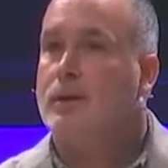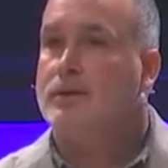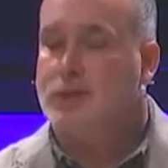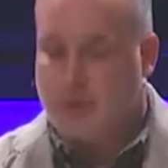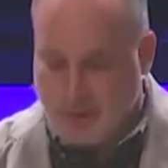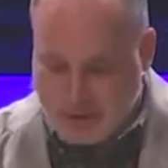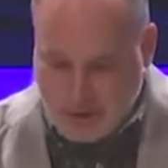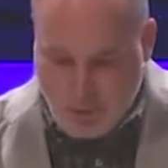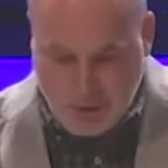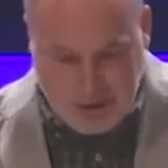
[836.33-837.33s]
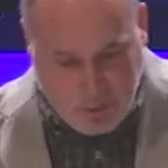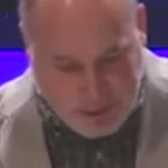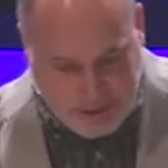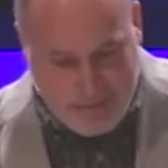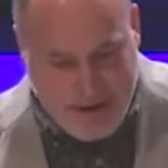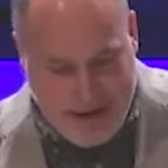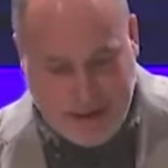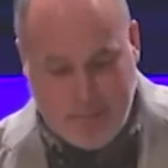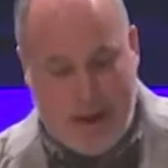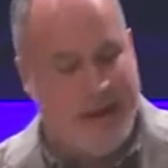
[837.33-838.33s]
It's interesting. What does he
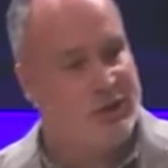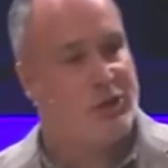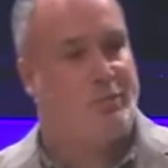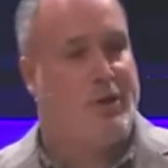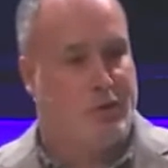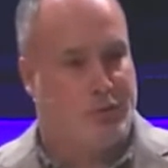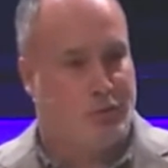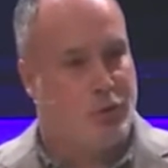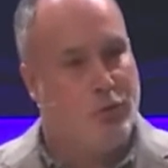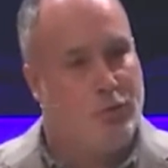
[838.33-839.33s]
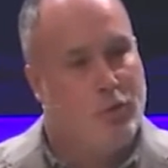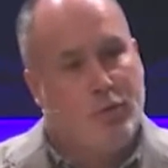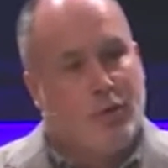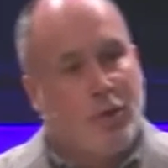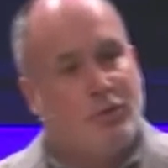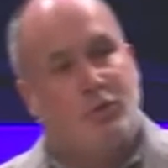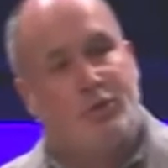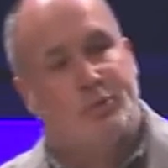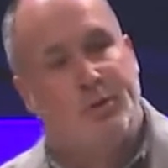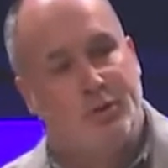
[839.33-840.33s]
mean by spiritual? Who are those
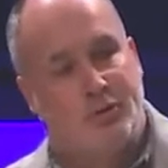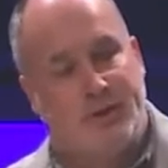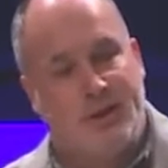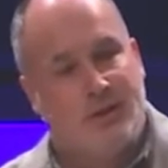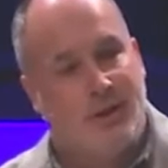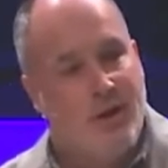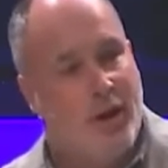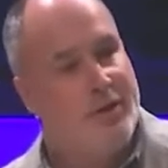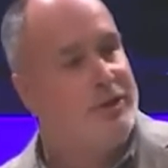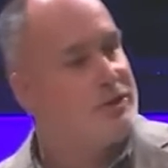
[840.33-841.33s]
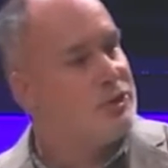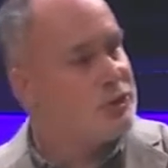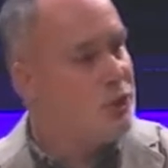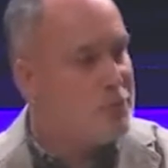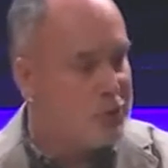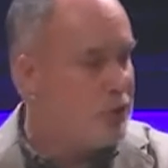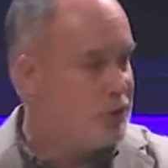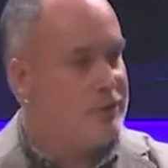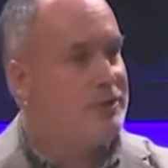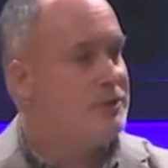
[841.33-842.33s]
who are spiritual? Are these the super
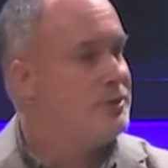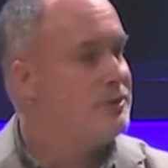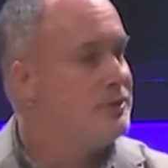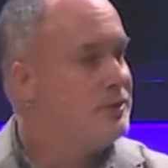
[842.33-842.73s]
Christians?